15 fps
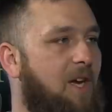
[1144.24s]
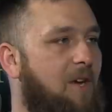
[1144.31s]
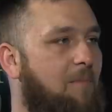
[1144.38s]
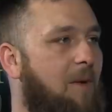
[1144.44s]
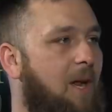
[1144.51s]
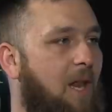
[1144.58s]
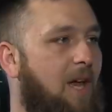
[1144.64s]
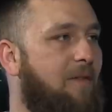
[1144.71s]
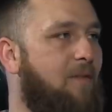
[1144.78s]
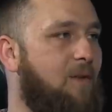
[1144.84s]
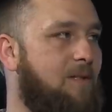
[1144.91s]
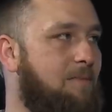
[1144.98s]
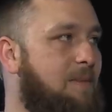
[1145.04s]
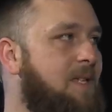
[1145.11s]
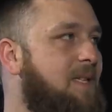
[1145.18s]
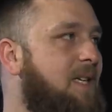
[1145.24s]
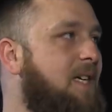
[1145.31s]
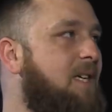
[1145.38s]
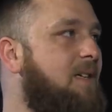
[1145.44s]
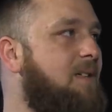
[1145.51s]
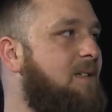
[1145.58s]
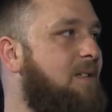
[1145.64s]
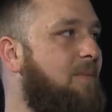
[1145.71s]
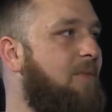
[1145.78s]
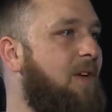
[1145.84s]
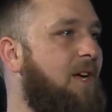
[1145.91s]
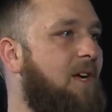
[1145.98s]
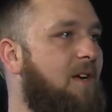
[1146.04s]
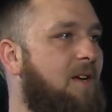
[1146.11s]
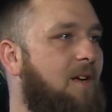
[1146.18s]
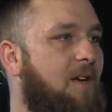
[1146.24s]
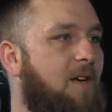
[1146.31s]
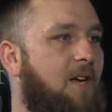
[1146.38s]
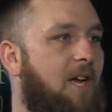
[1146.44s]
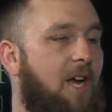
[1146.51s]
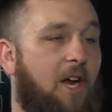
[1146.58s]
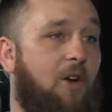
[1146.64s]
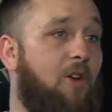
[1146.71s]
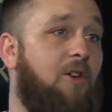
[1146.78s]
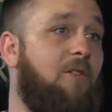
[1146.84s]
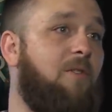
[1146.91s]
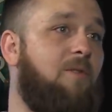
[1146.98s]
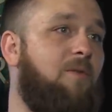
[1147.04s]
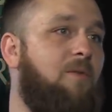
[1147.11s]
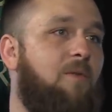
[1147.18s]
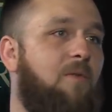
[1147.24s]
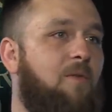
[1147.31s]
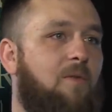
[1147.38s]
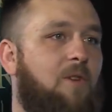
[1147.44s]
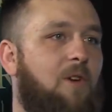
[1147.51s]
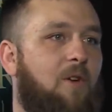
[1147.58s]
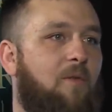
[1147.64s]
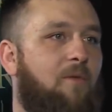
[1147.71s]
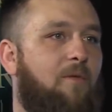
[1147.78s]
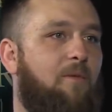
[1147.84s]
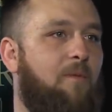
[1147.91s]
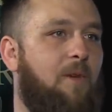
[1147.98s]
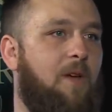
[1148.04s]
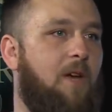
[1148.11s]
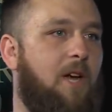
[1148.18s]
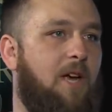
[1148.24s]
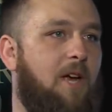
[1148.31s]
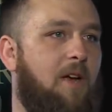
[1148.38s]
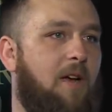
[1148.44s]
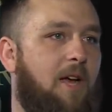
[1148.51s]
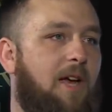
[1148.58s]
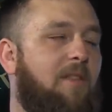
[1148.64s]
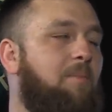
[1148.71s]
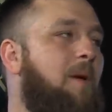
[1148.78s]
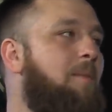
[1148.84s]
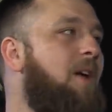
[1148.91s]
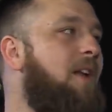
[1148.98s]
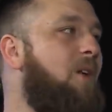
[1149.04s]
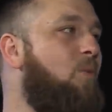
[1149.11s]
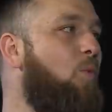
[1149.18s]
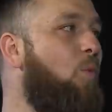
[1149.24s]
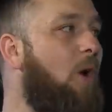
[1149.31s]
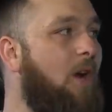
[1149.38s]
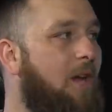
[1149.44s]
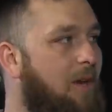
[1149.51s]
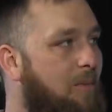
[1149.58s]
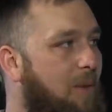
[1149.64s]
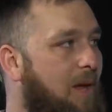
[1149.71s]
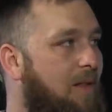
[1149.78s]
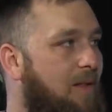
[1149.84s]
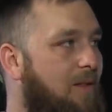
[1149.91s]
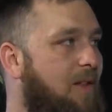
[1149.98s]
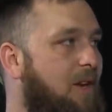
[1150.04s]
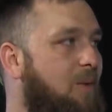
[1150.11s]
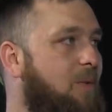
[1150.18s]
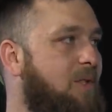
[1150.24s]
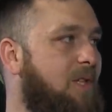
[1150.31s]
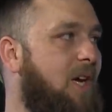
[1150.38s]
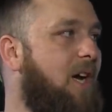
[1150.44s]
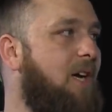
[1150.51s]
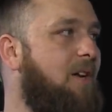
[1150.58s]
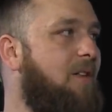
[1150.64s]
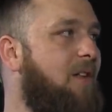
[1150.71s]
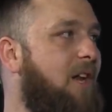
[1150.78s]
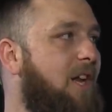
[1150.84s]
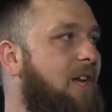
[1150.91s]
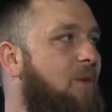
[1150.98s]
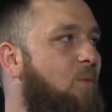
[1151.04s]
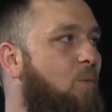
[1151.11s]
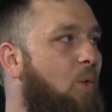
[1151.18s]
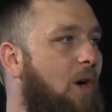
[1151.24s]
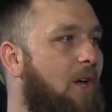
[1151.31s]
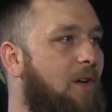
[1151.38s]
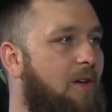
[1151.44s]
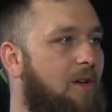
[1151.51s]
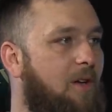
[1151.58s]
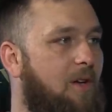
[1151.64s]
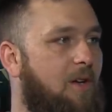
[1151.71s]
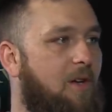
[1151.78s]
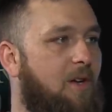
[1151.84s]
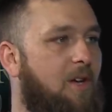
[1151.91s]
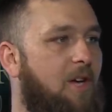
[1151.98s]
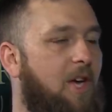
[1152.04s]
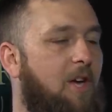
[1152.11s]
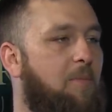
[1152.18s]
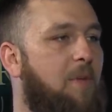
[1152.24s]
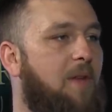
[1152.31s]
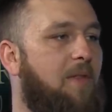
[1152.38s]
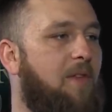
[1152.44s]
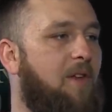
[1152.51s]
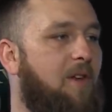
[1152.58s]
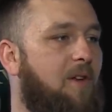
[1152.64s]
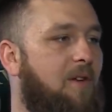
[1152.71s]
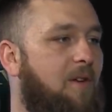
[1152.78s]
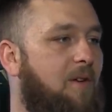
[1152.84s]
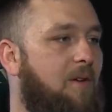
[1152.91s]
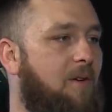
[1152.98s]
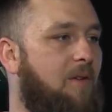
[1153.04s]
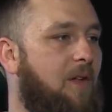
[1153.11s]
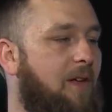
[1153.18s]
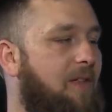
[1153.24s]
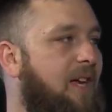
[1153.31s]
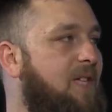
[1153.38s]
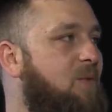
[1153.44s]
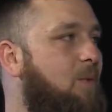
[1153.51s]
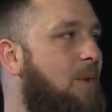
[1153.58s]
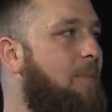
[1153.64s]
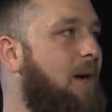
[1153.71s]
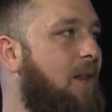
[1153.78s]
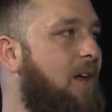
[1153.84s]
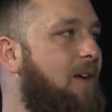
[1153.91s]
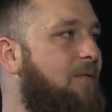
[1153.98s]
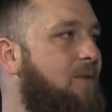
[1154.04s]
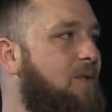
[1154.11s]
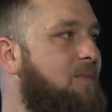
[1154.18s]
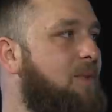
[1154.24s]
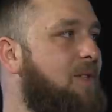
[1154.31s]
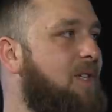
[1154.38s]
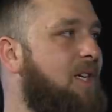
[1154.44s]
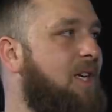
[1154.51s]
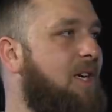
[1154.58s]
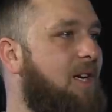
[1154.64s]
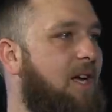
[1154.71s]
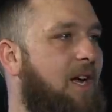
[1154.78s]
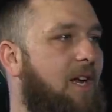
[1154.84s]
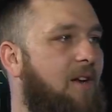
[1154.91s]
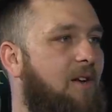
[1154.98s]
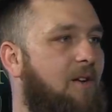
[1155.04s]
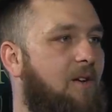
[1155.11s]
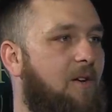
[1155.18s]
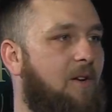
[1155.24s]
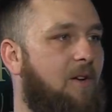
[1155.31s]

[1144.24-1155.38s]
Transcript: in my life was missing, something, and I couldn't, you know, I guess maybe I didn't want to admit that it was God, that I didn't want to admit that, like, that's what my life was missing. And,